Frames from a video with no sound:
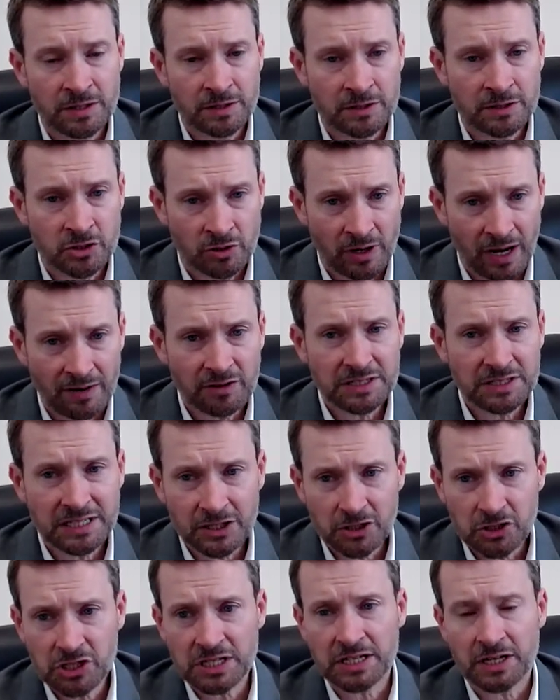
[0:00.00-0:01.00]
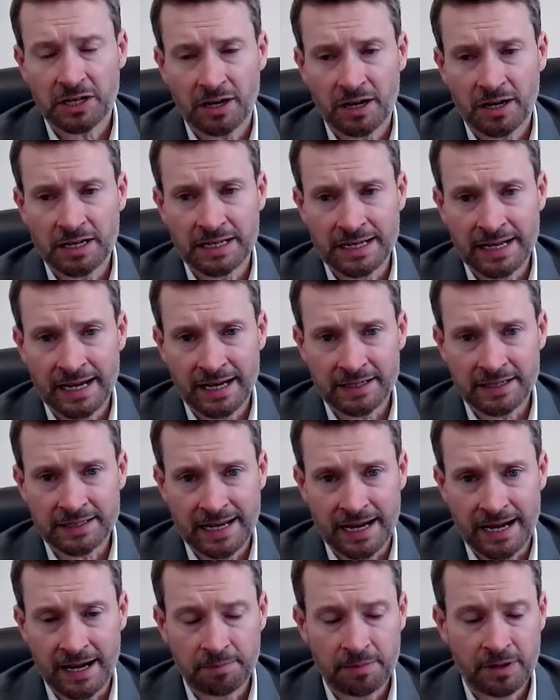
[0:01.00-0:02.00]
When the driver tells you to get on and
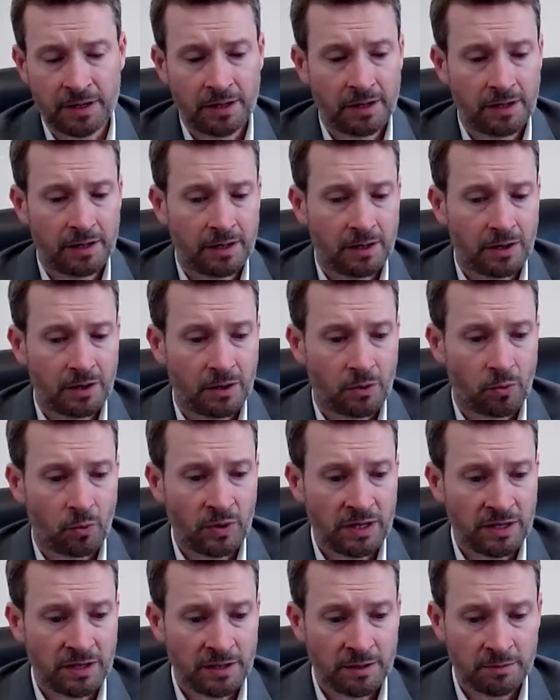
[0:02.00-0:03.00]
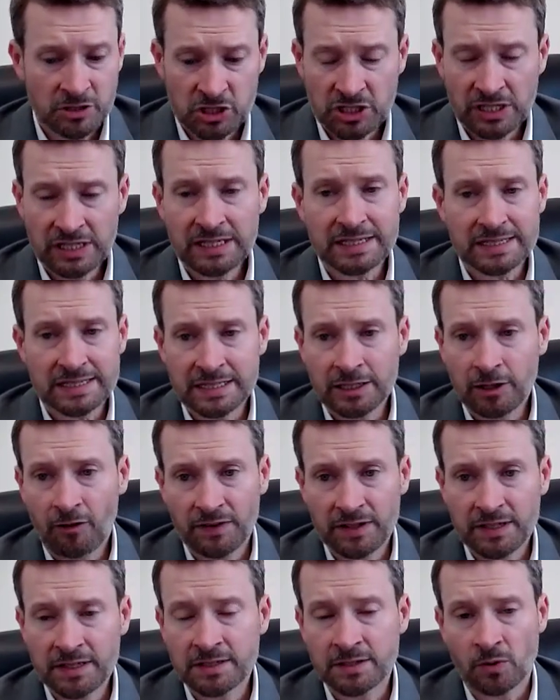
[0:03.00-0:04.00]
not tap, when the machine
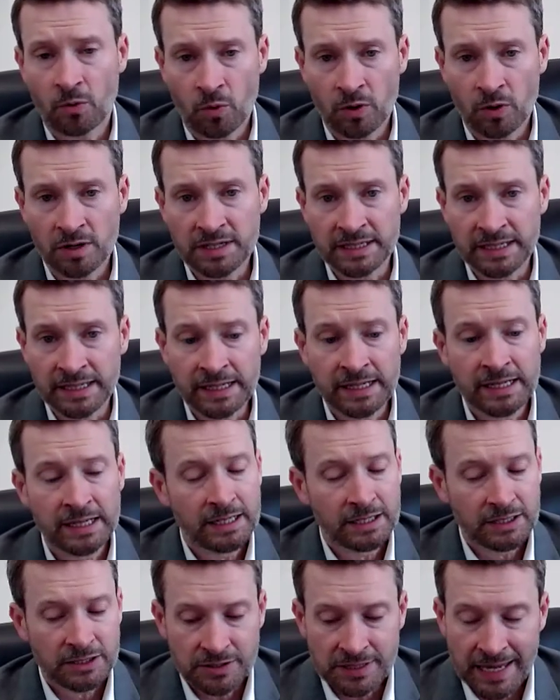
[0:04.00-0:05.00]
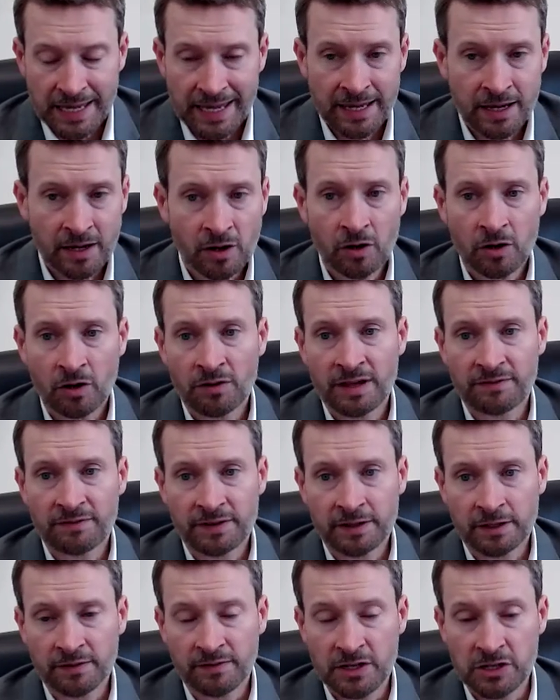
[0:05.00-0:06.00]
itself isn't working, you can't call
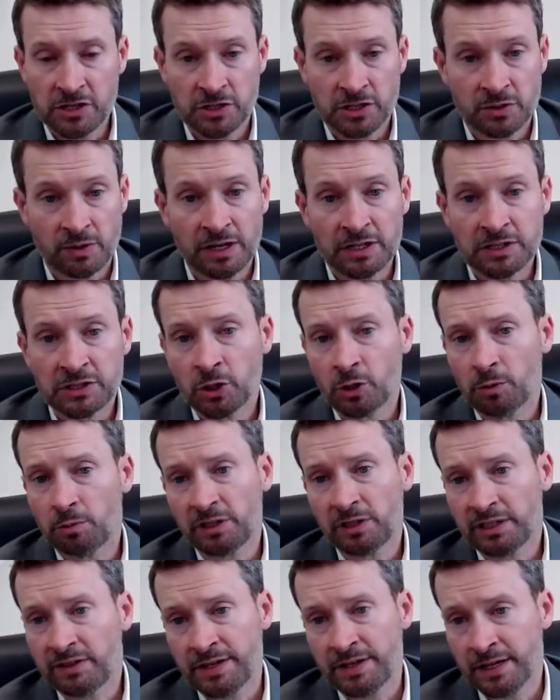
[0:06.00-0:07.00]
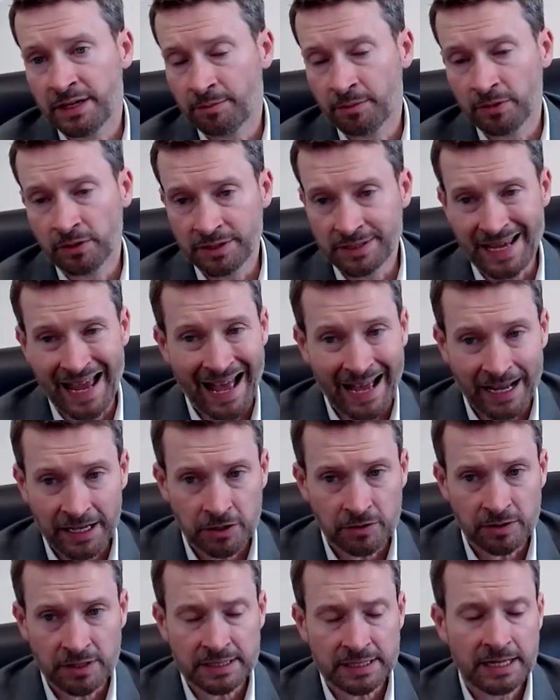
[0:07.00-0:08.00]
that fare evasion. So I don't believe the number is
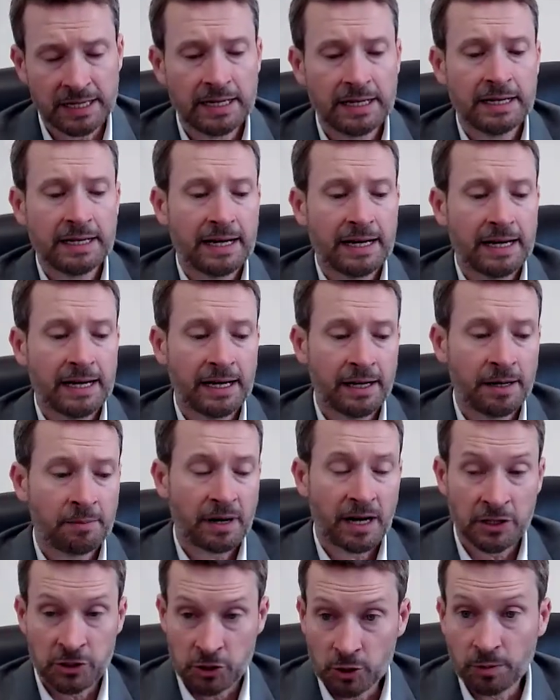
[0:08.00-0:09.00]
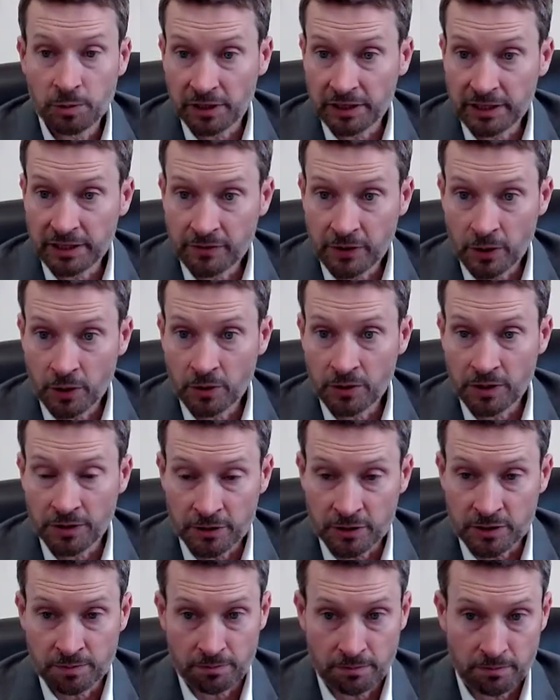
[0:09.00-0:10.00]
accurate. I do believe,
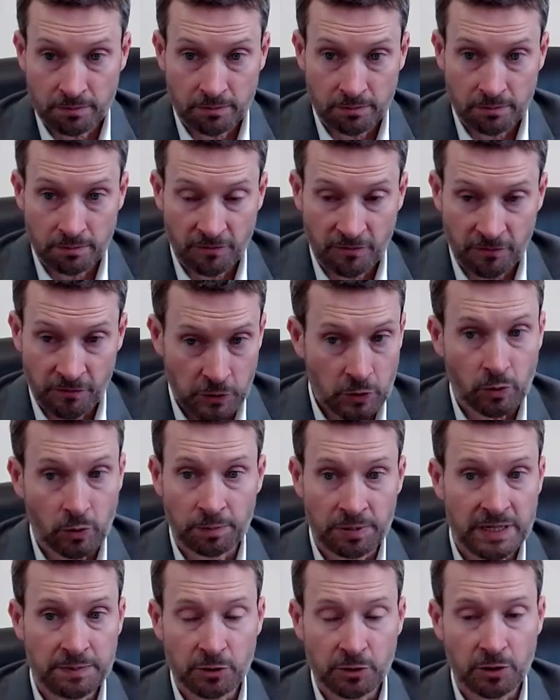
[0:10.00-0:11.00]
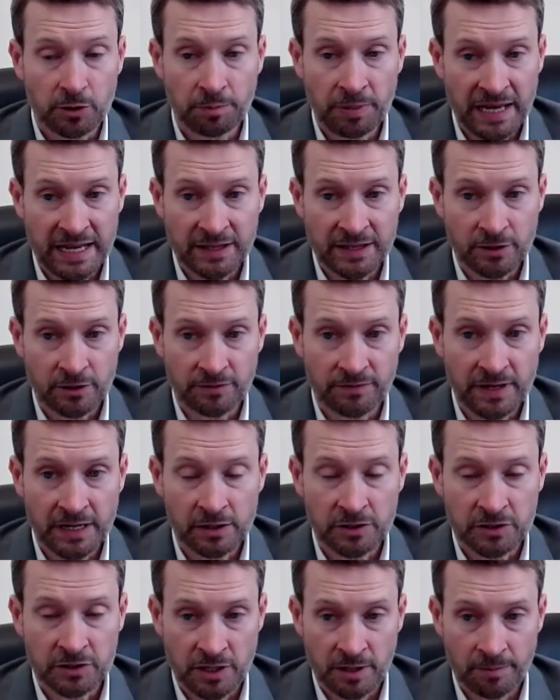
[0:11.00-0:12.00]
though, that there's fewer people paying their
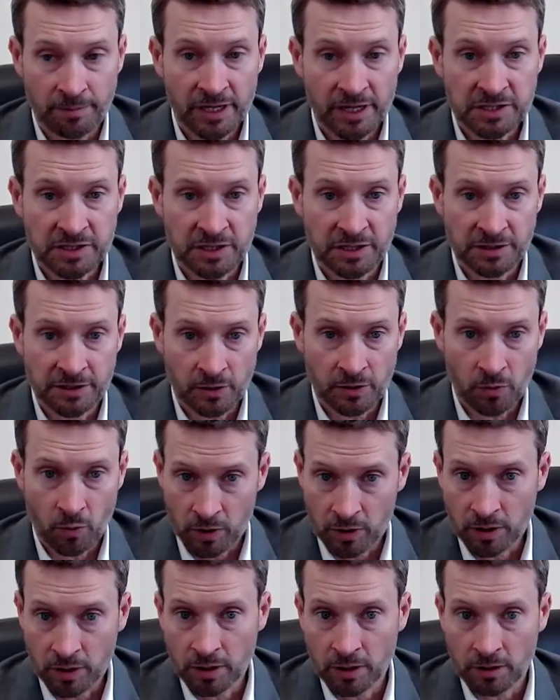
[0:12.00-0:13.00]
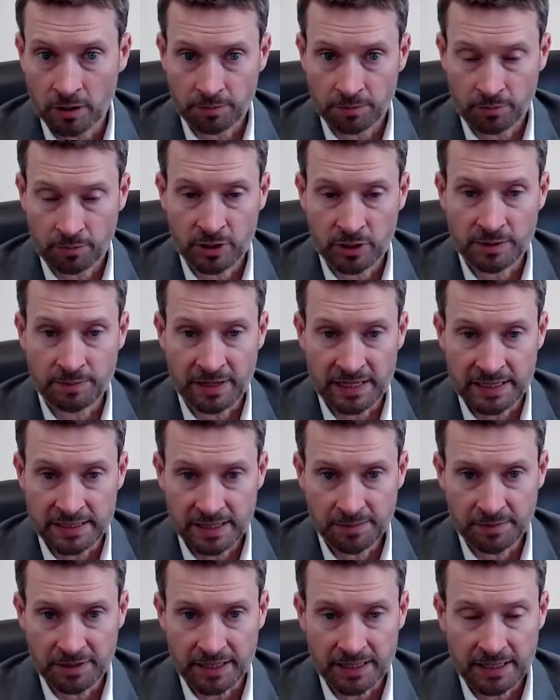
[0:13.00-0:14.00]
fares on the bus than there were
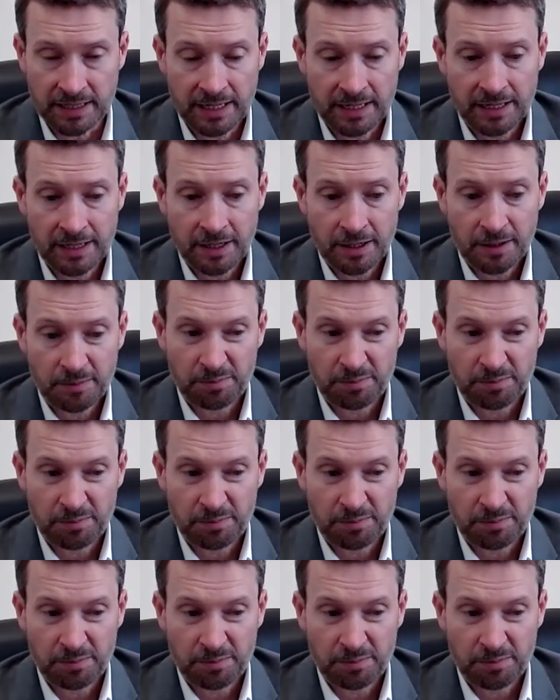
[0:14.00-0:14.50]
pre-pandemic.